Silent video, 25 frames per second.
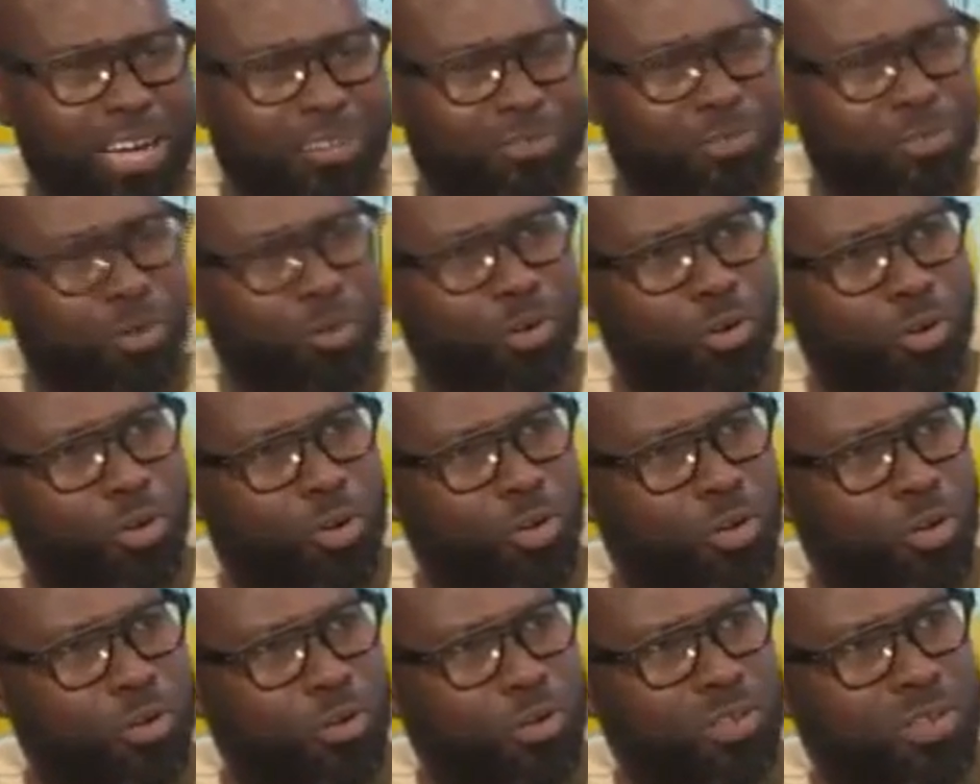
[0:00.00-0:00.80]
So,
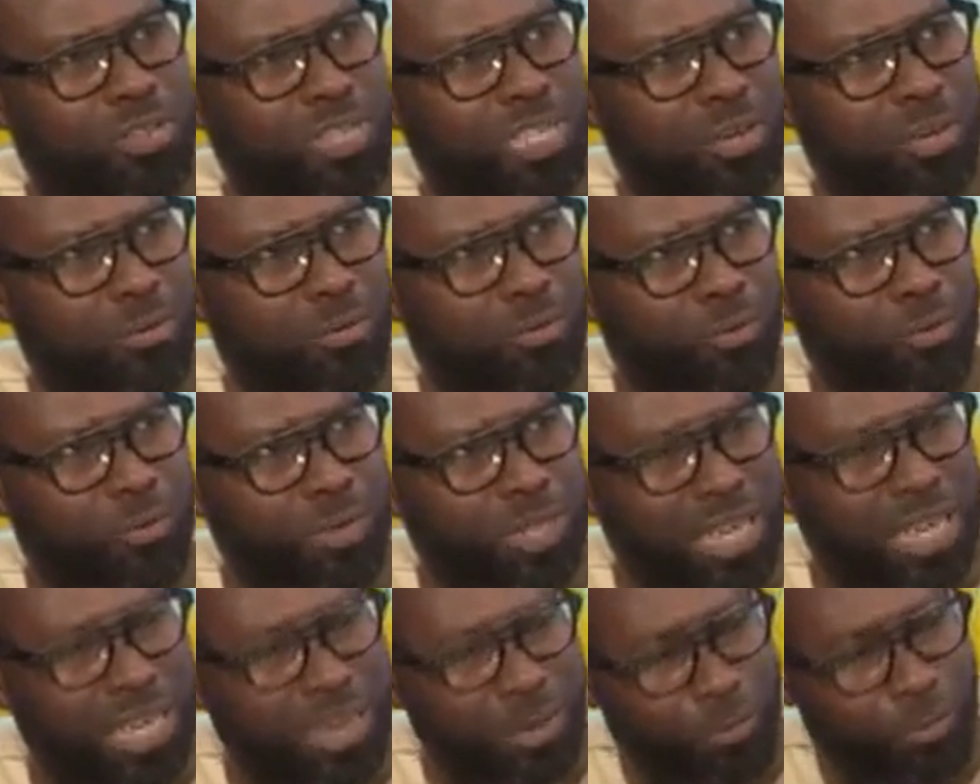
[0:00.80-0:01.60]
you see,
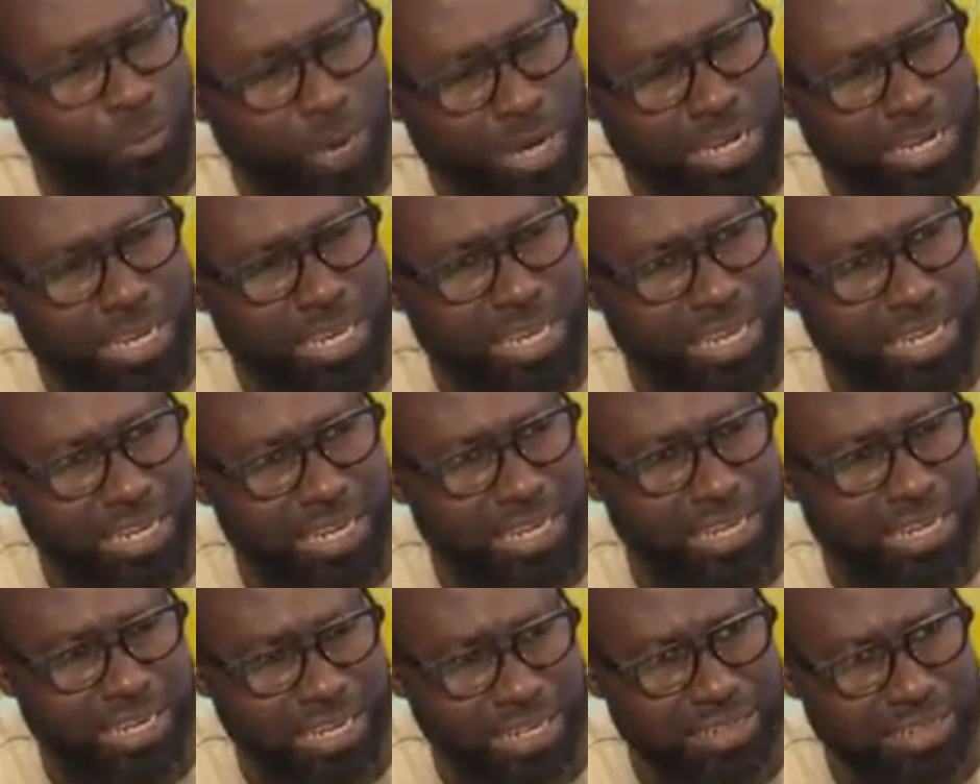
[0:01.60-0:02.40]
where the
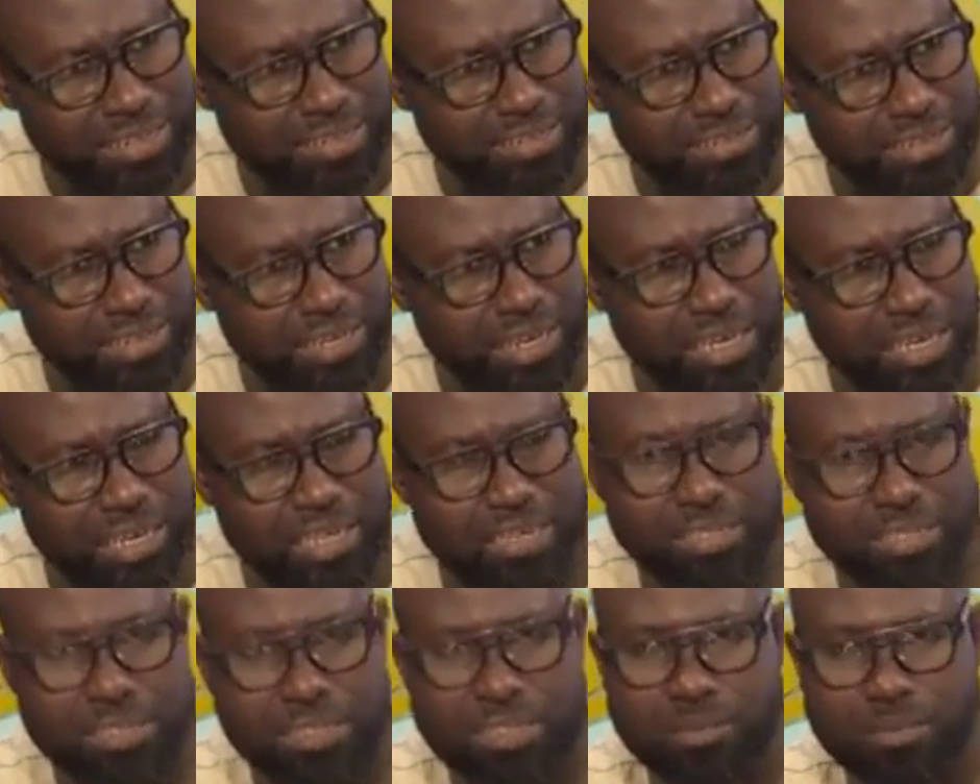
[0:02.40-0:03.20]
illegality
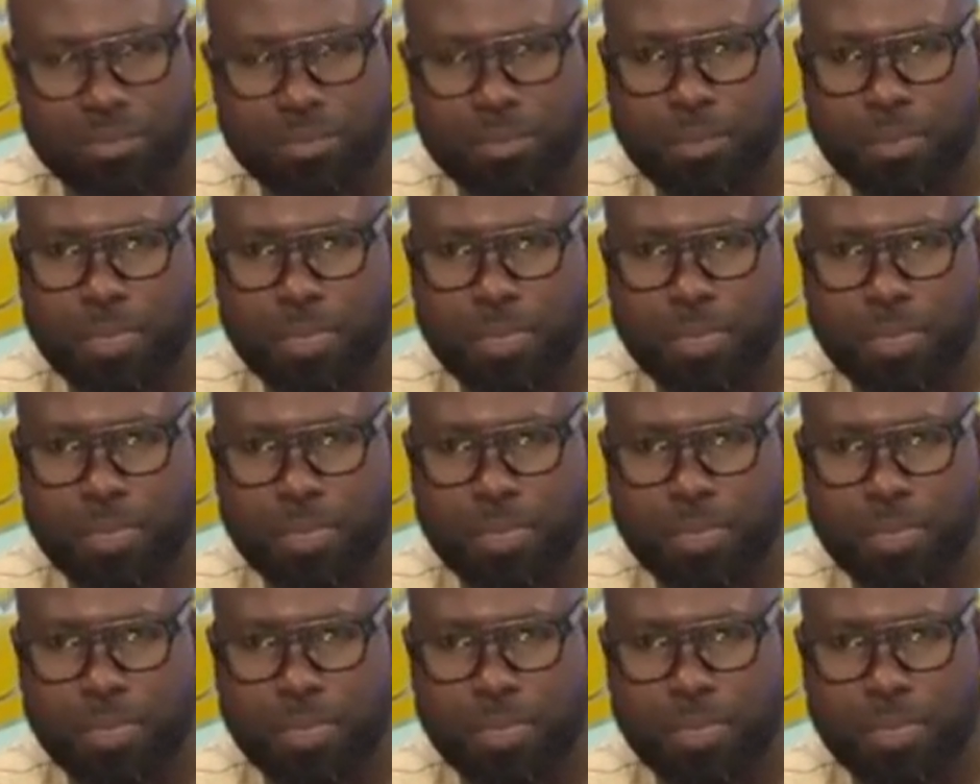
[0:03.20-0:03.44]
is